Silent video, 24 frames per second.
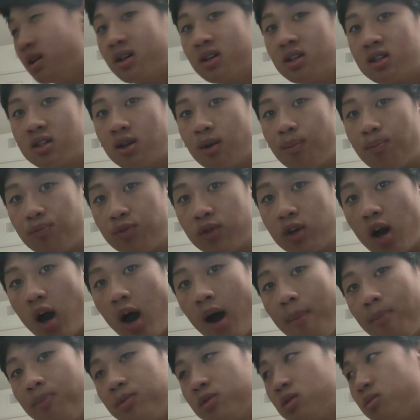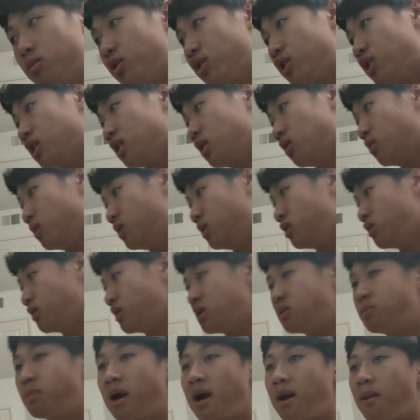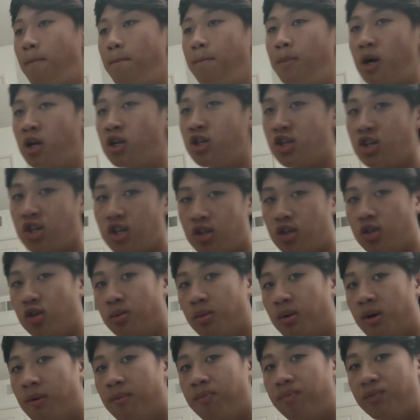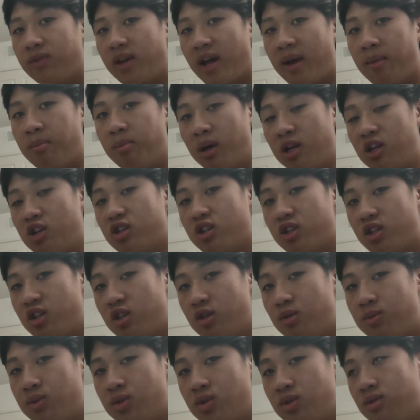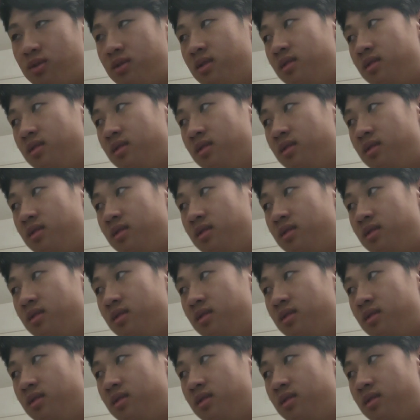So the optimal thing you would do is buy a budget cube. And budget cubes